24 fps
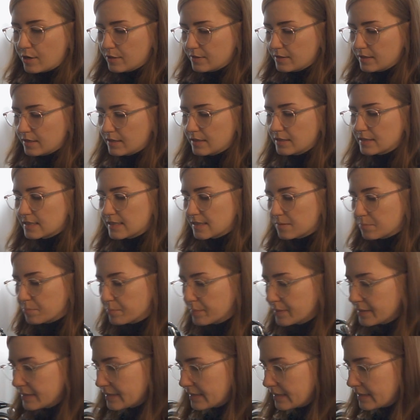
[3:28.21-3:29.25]
out that it's a
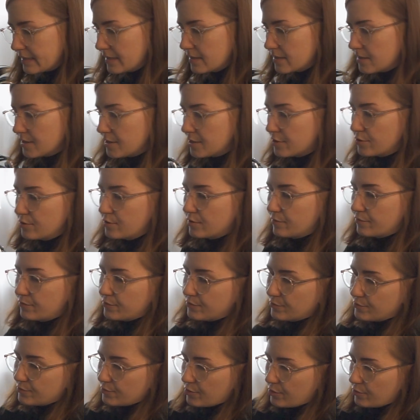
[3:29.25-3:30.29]
bit easier if
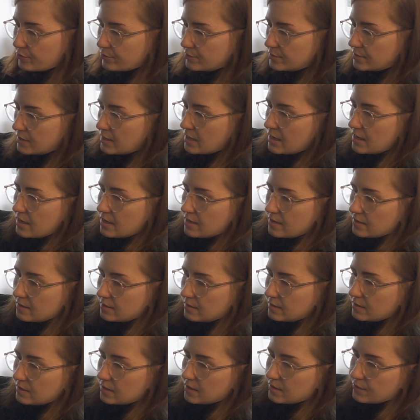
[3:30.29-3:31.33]

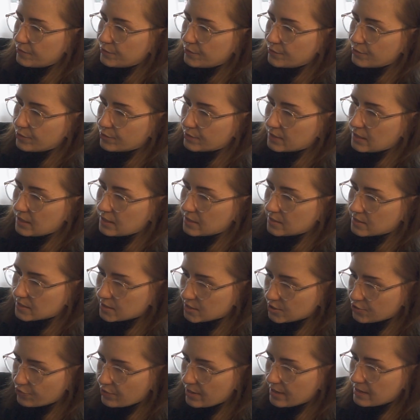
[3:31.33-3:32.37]
you don't cut it
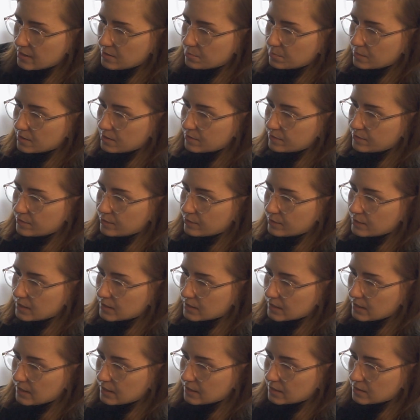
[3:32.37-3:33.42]
straight, but if you
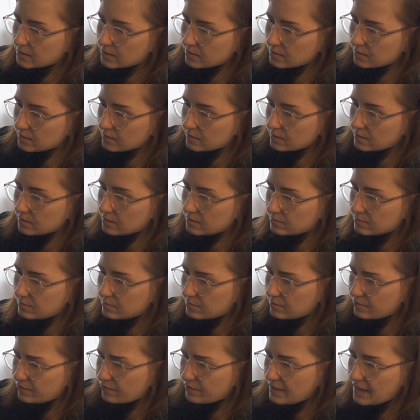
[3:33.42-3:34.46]
cut like a
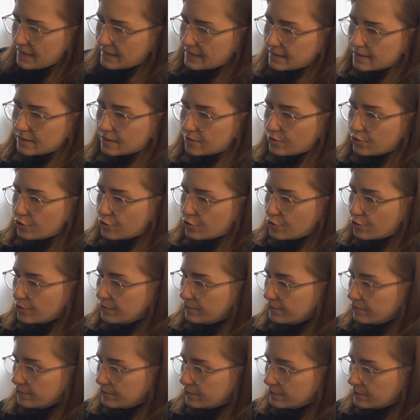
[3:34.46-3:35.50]
flat little
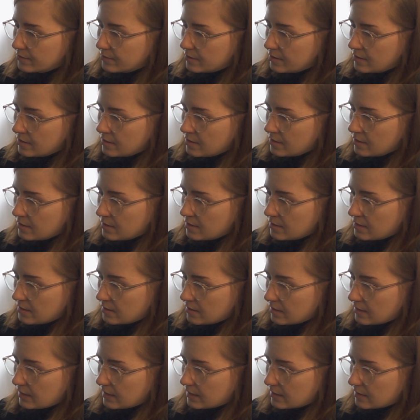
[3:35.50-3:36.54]
curve
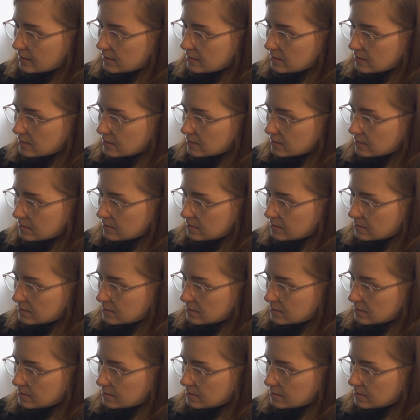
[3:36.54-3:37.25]
like this,